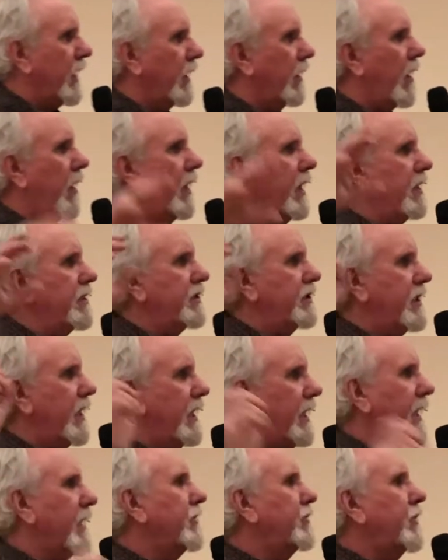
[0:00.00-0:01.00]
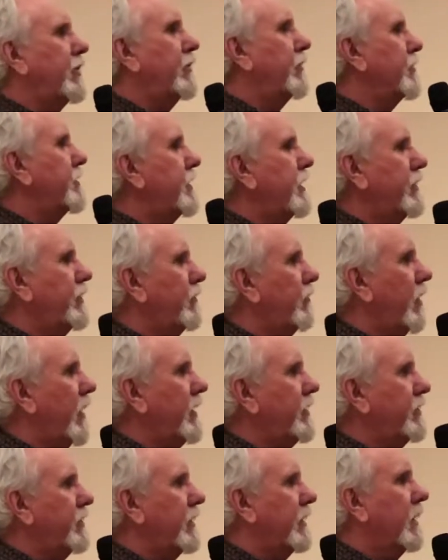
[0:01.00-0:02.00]
that God has sent into your
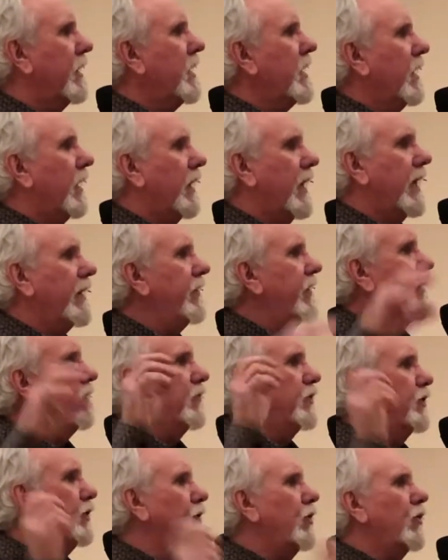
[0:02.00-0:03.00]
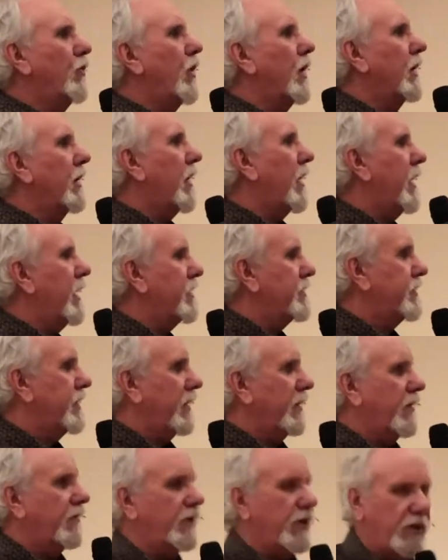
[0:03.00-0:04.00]
situation. Let them do what God has
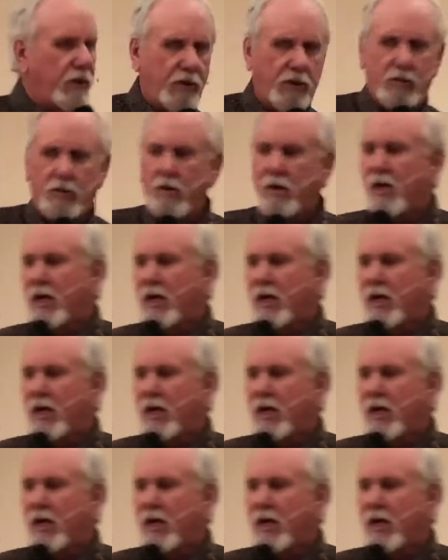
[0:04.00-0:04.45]
sent them to do,